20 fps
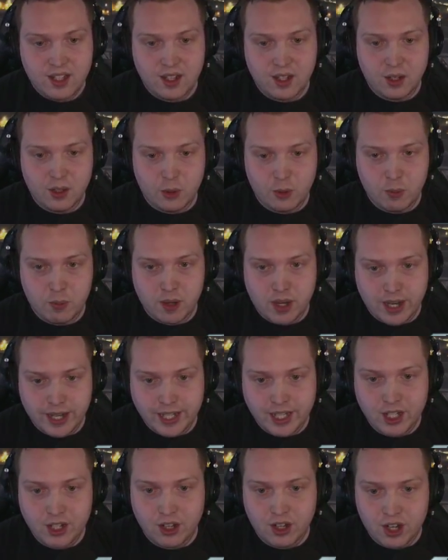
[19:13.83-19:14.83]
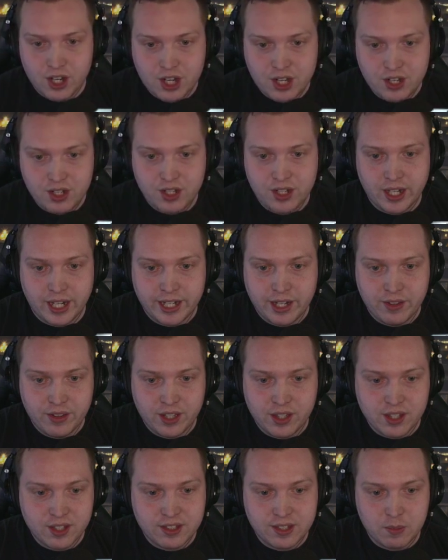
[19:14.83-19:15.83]
oh my gosh, I don't
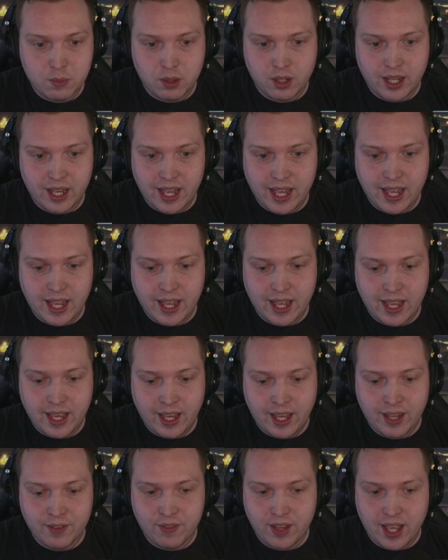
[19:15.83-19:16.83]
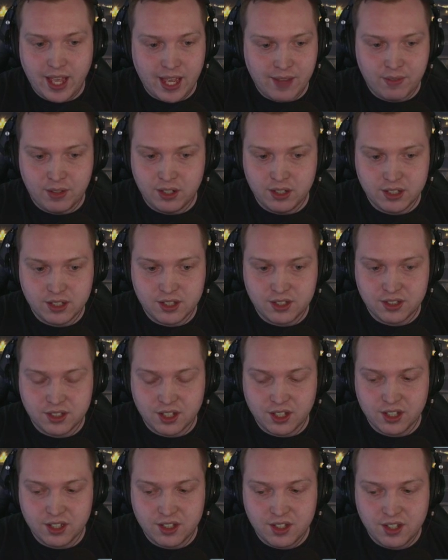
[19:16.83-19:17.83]
think the sim will have ever looked as
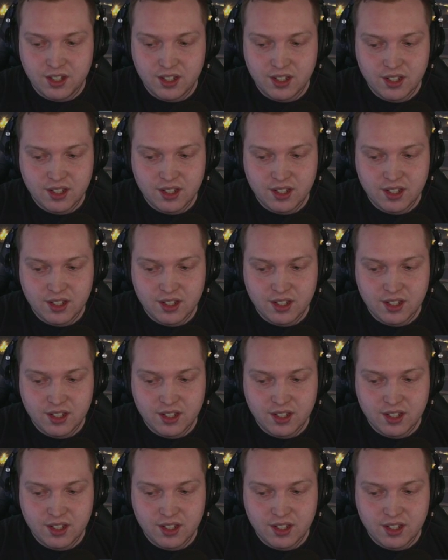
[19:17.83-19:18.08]
good.